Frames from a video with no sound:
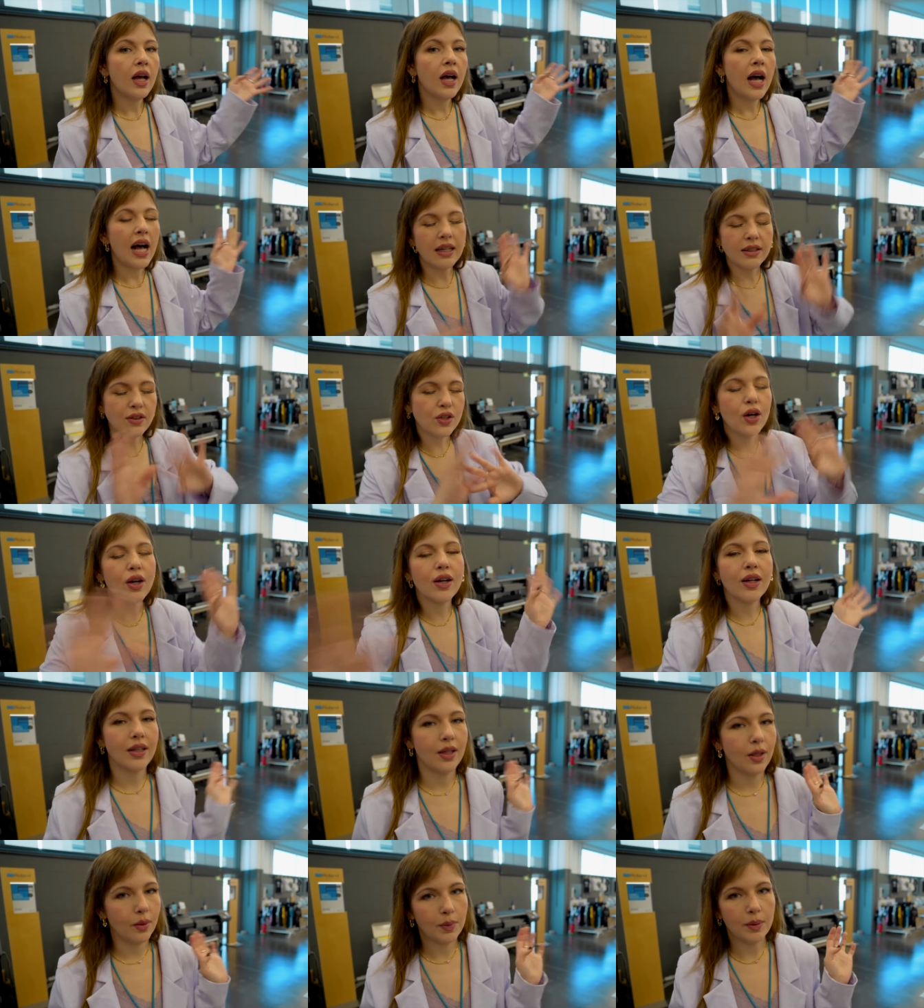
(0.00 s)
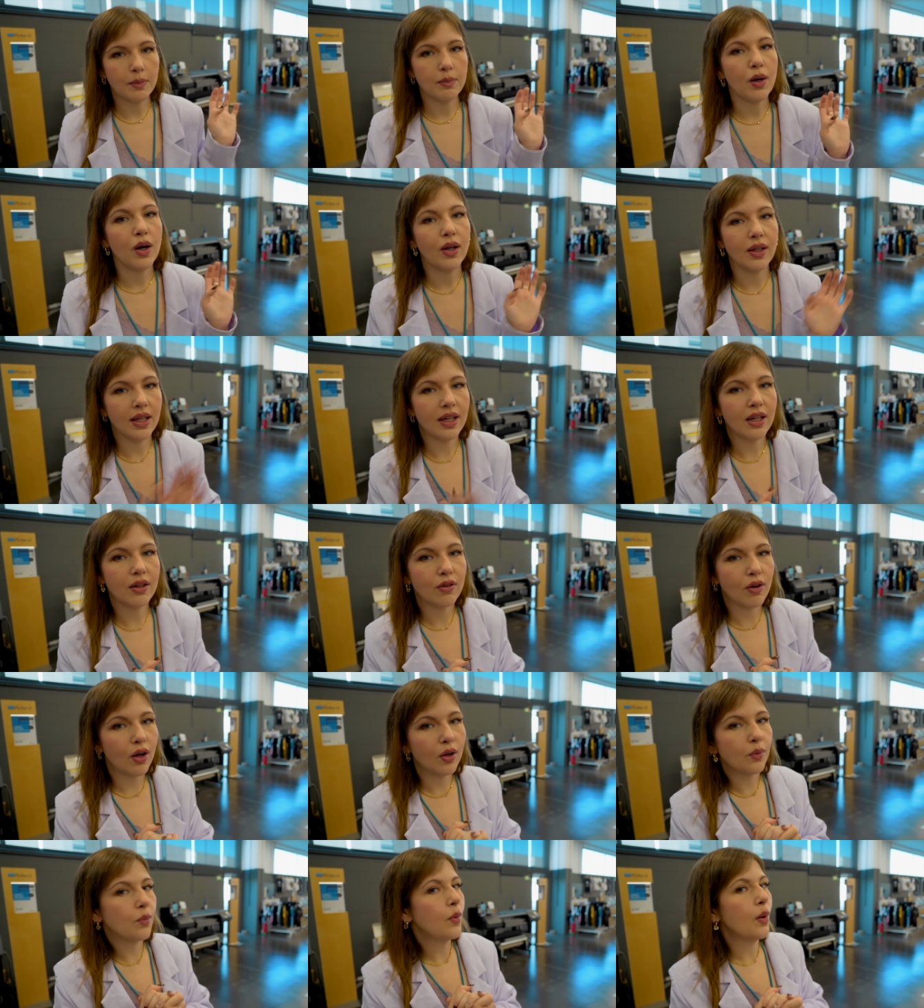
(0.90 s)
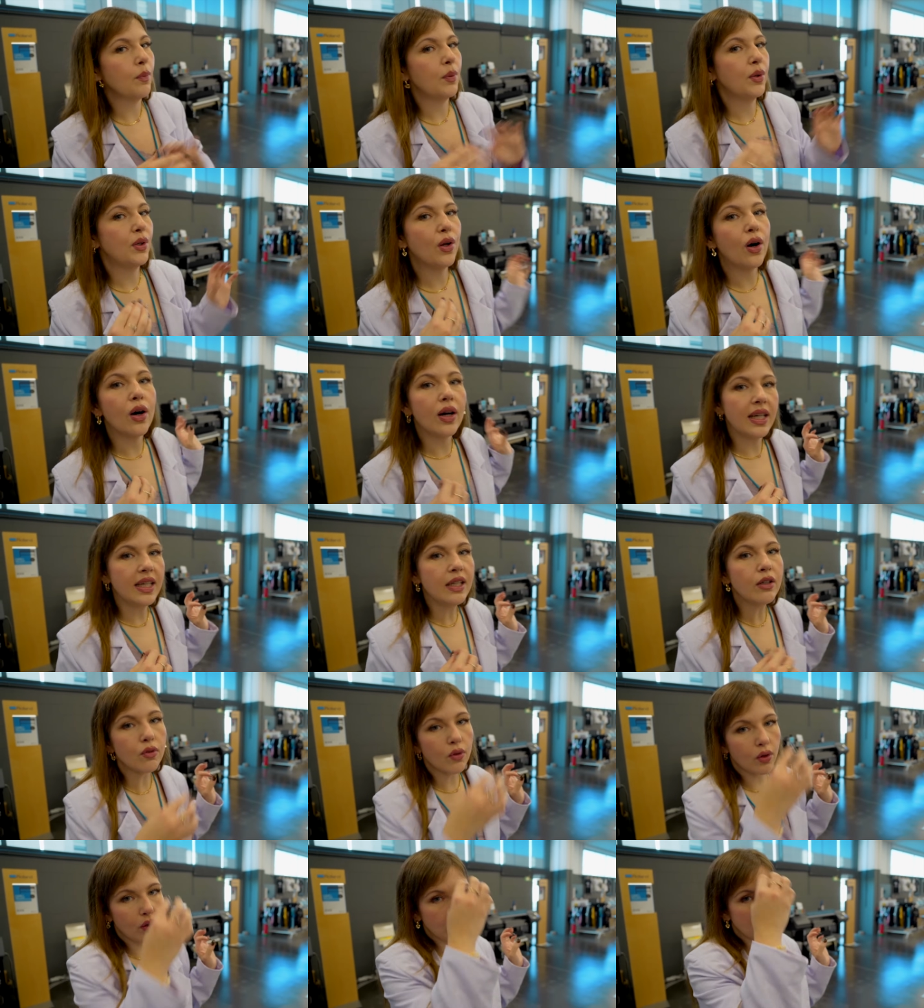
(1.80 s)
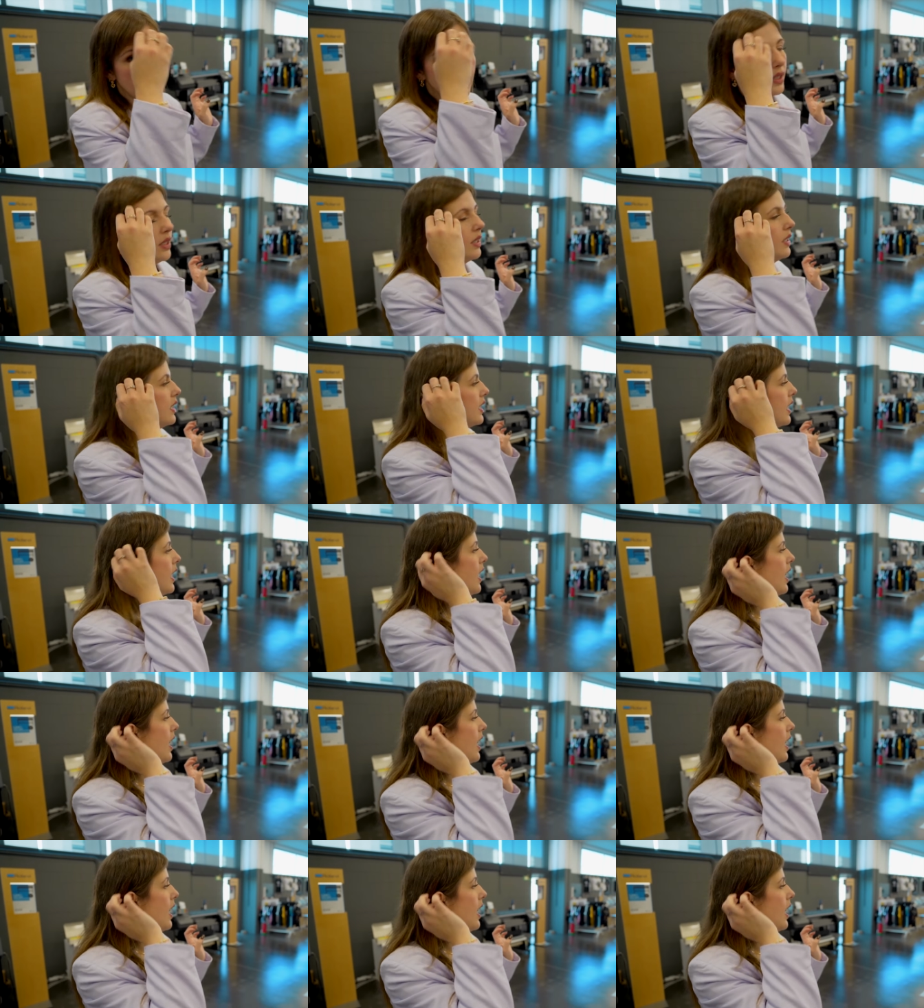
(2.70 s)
I'll talk a little bit more later on when we're not in Roland,